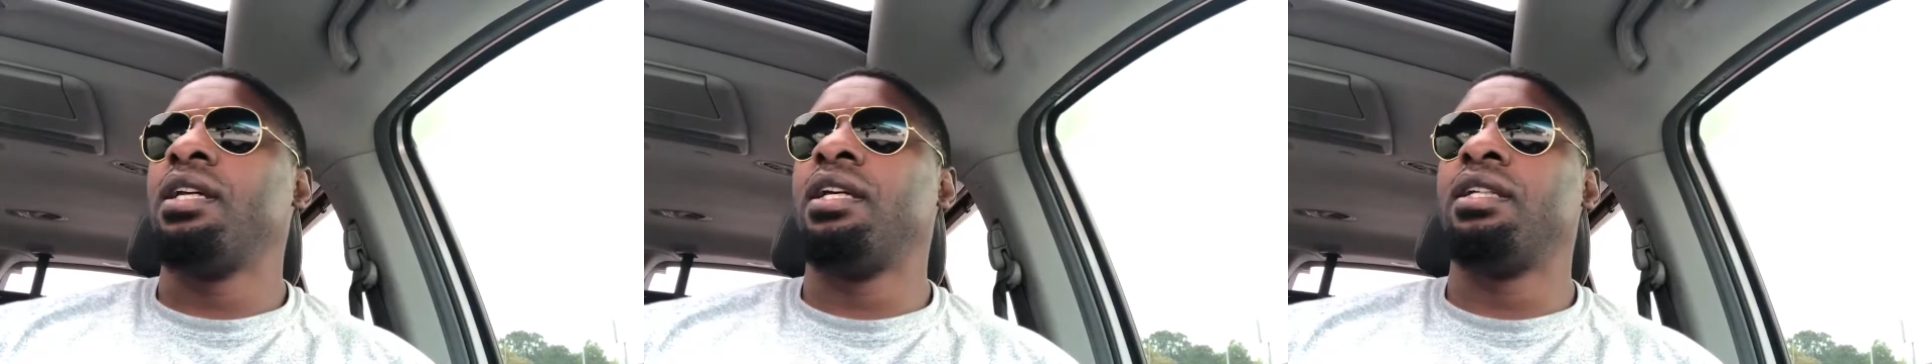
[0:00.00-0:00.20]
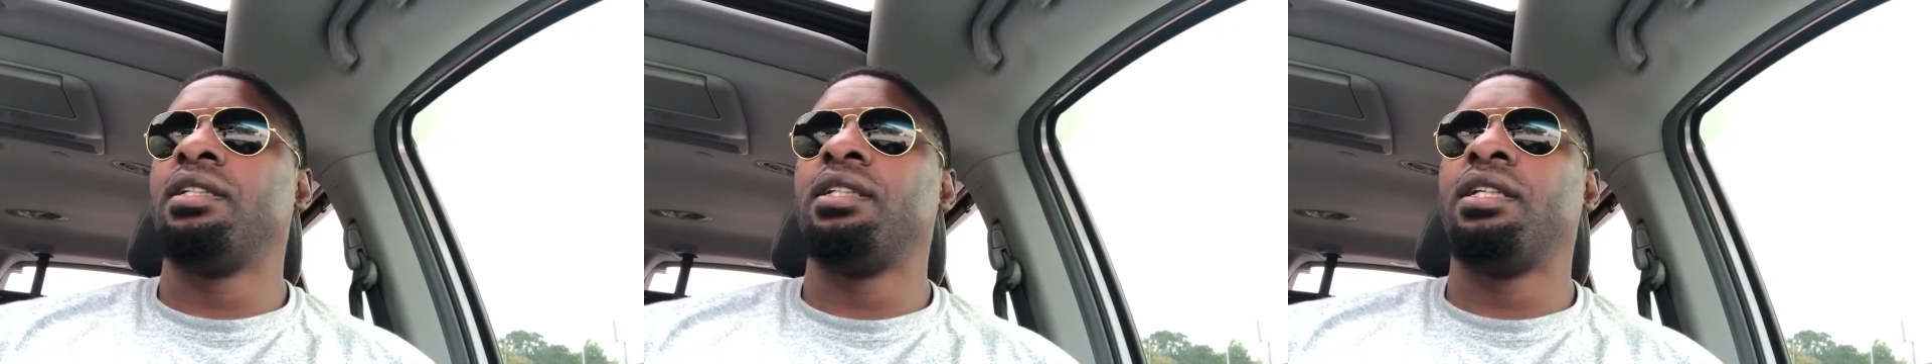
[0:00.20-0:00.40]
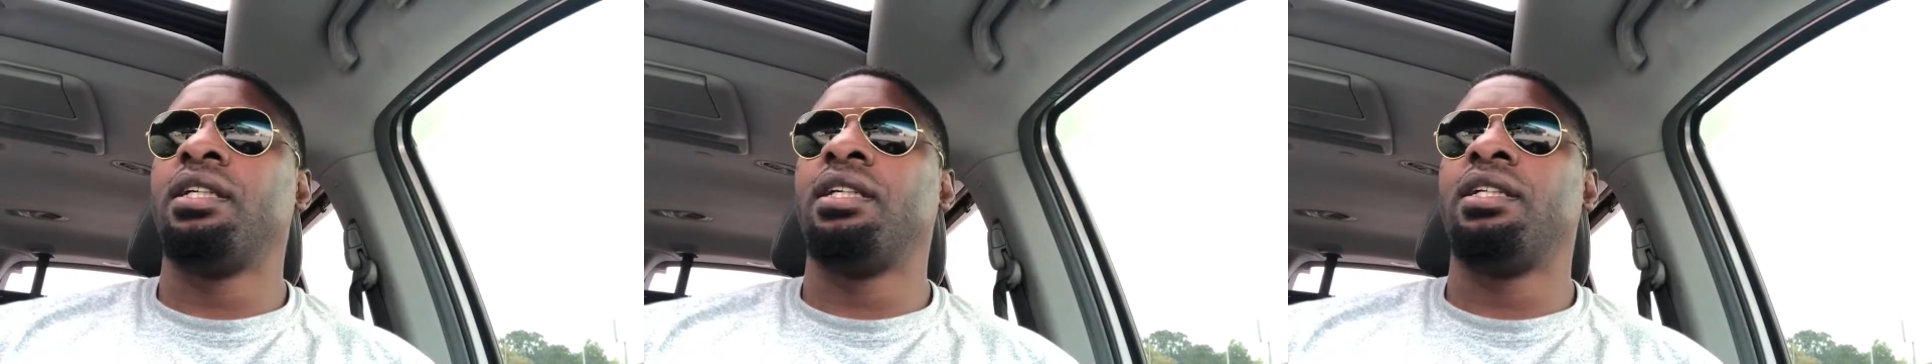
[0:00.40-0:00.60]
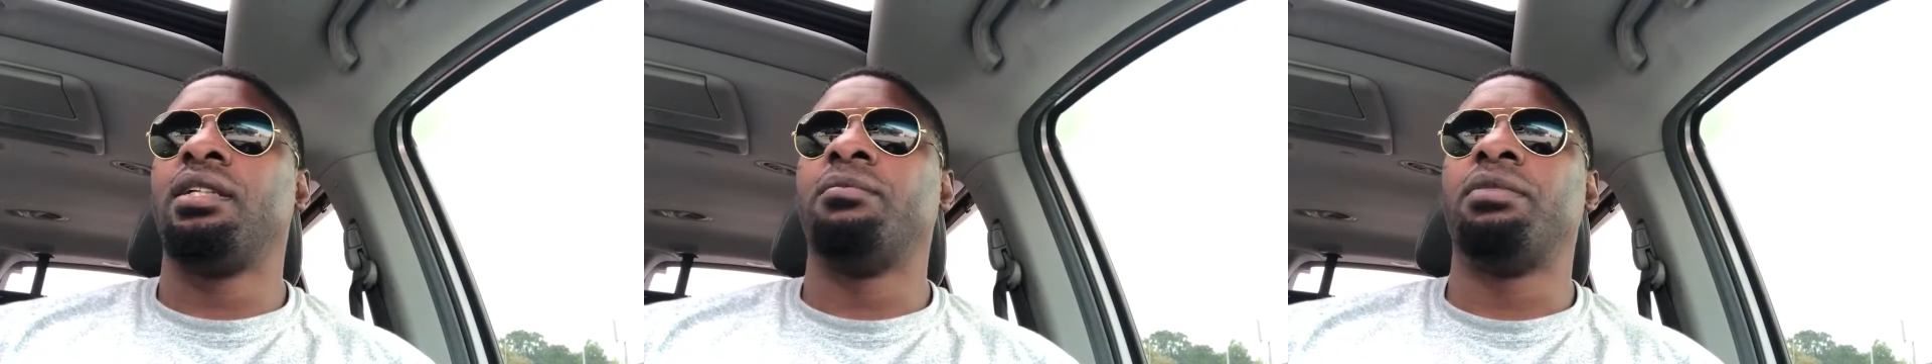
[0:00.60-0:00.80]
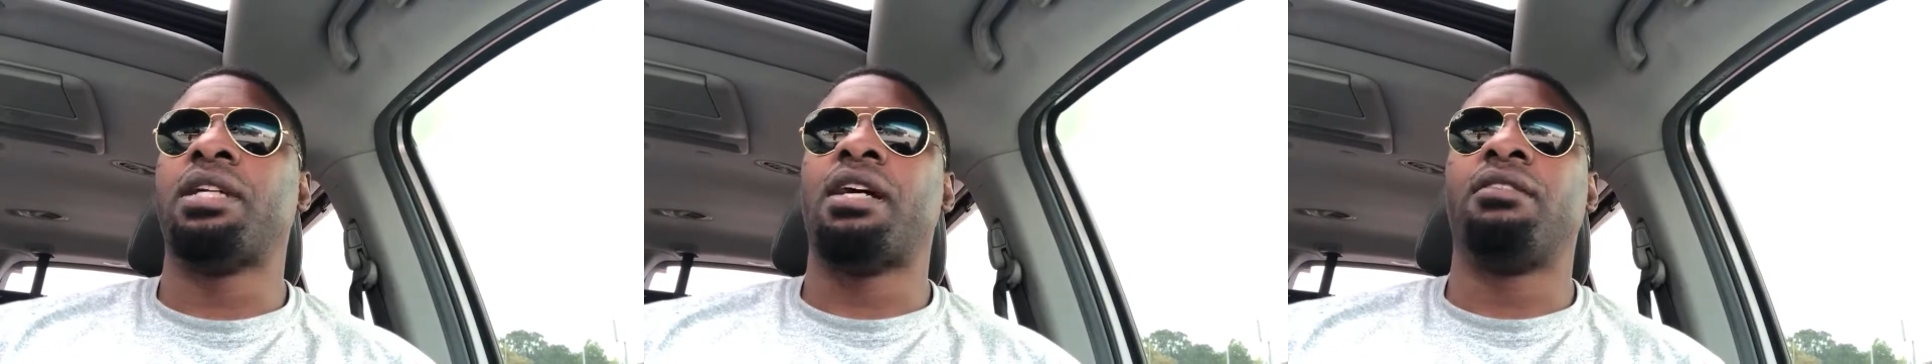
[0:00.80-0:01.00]
and
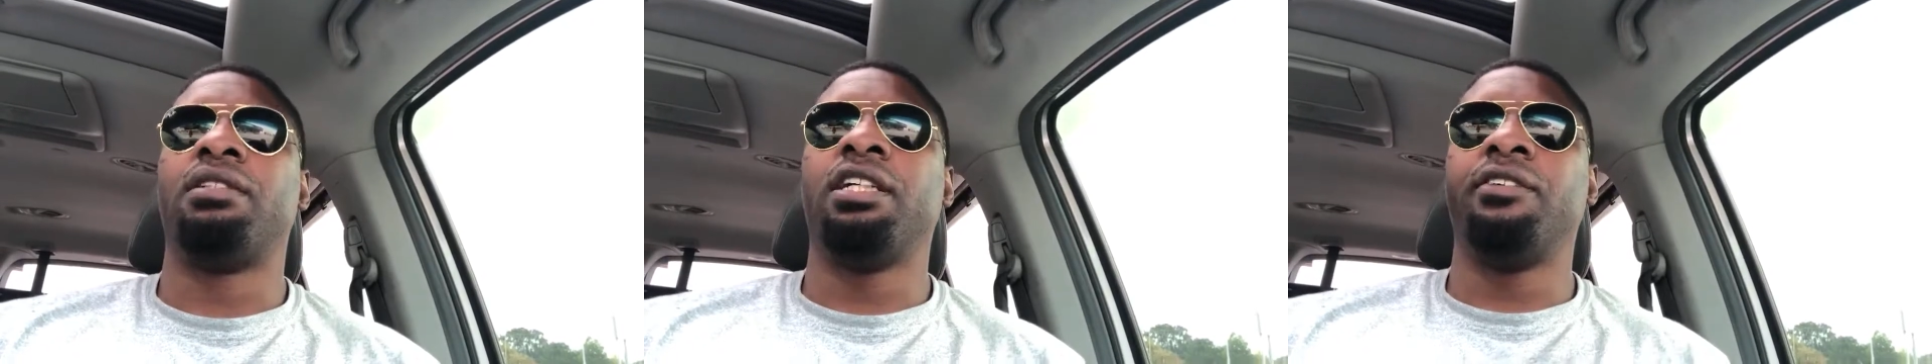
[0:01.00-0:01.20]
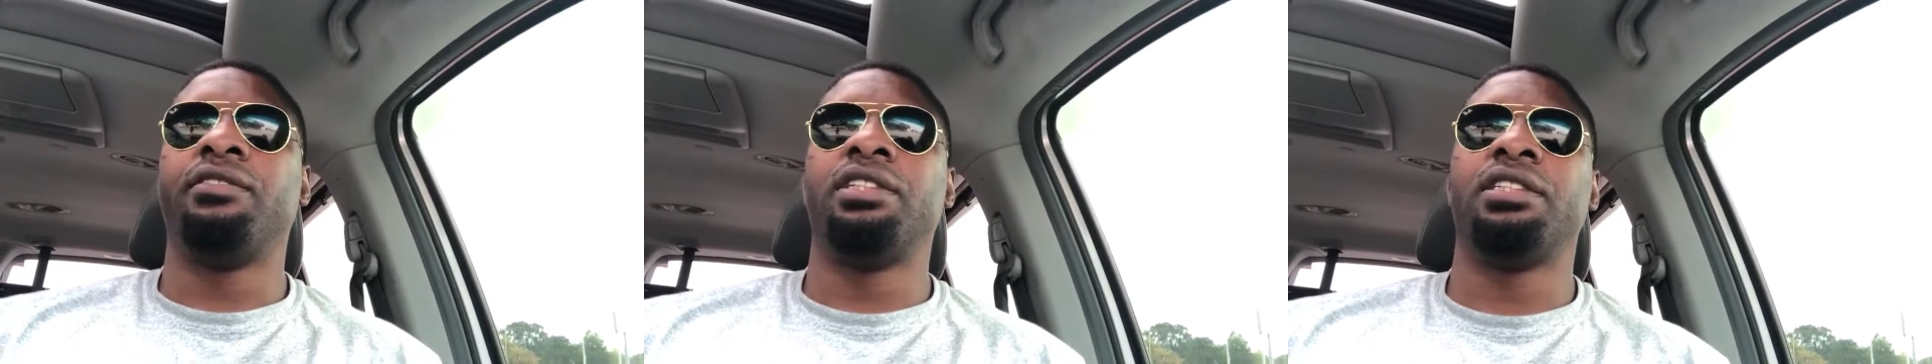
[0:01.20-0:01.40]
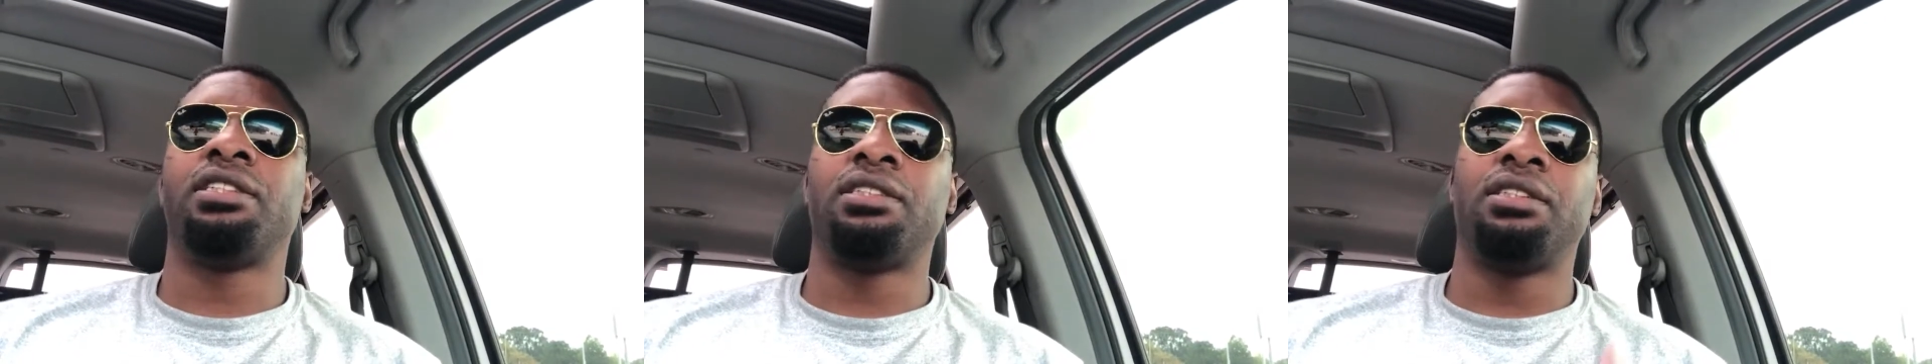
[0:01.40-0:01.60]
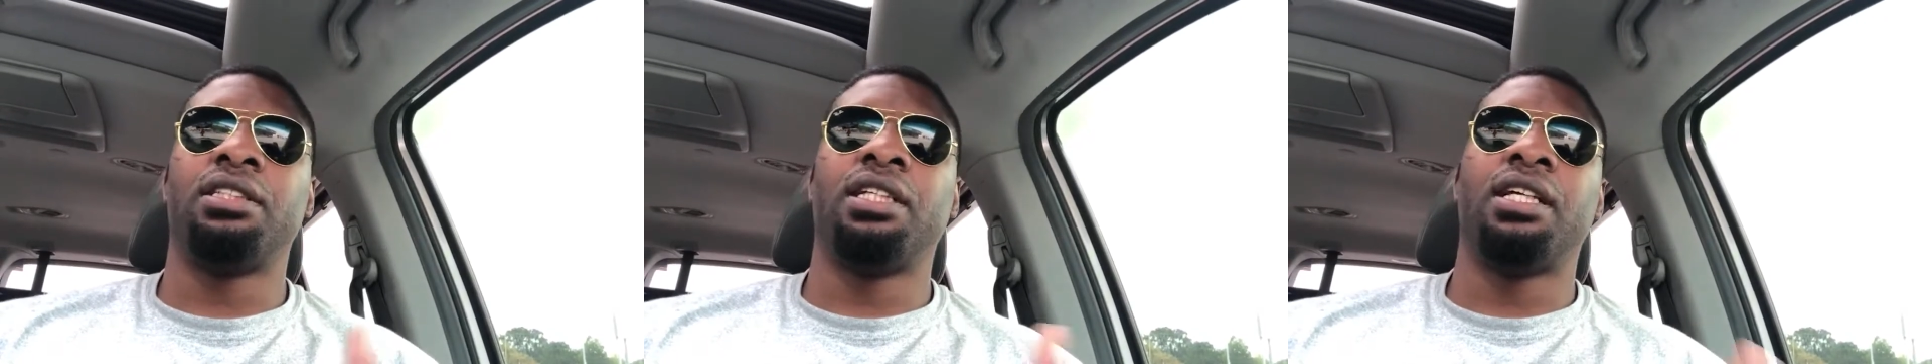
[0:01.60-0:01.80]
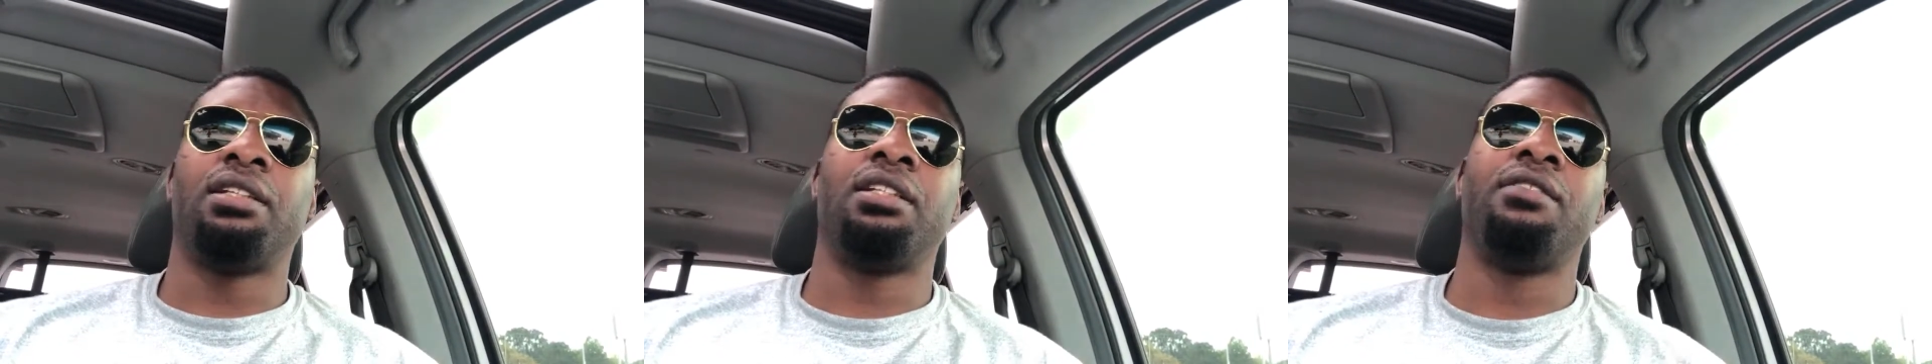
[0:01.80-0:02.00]
then but I'll leave
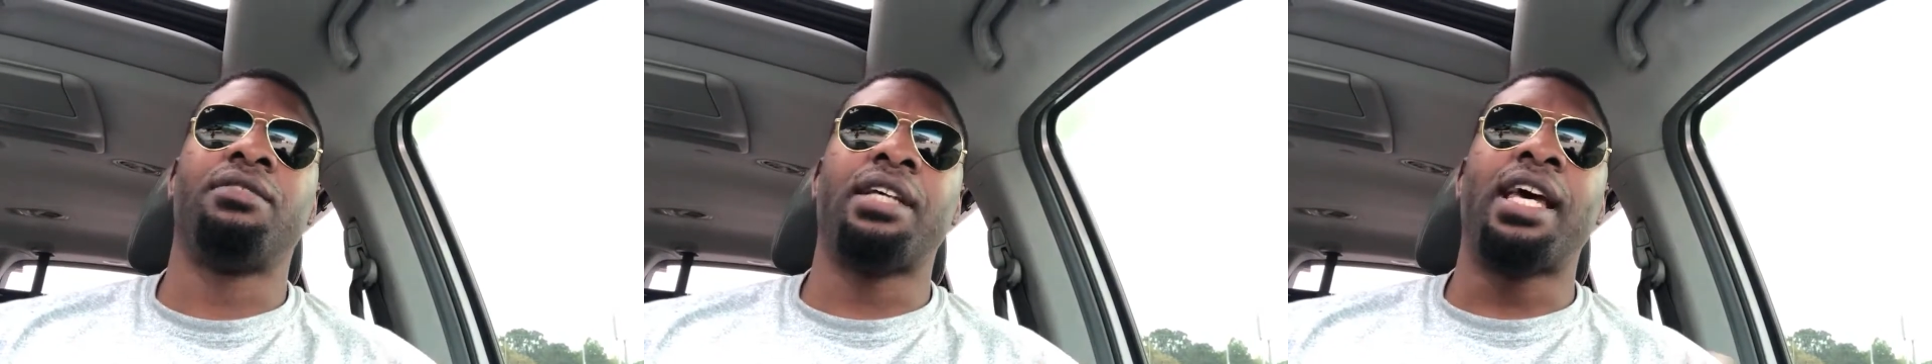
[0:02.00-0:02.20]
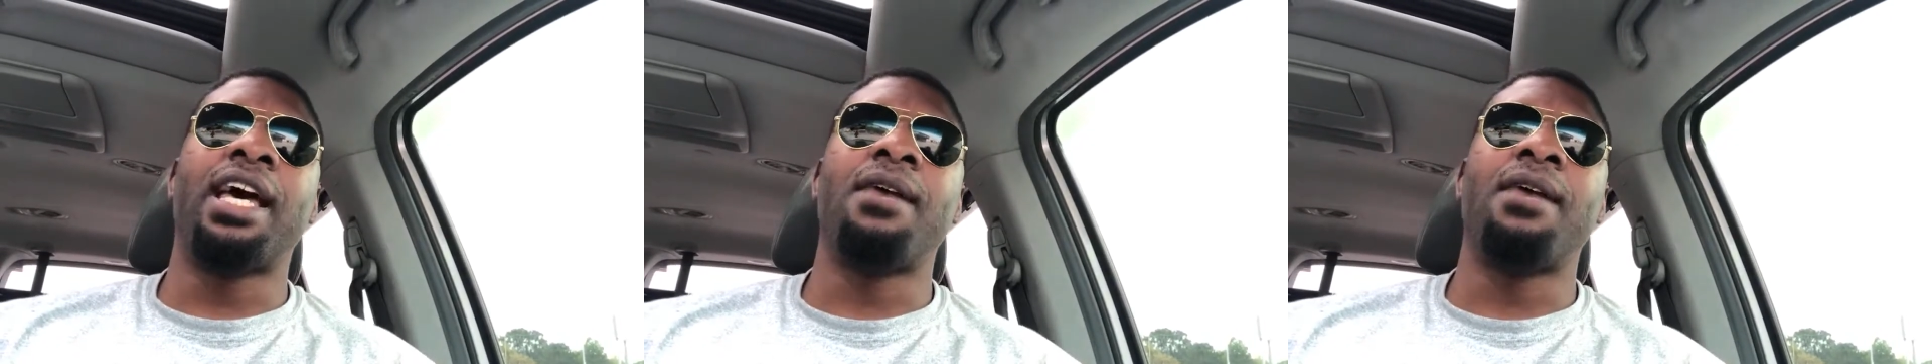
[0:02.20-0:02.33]
the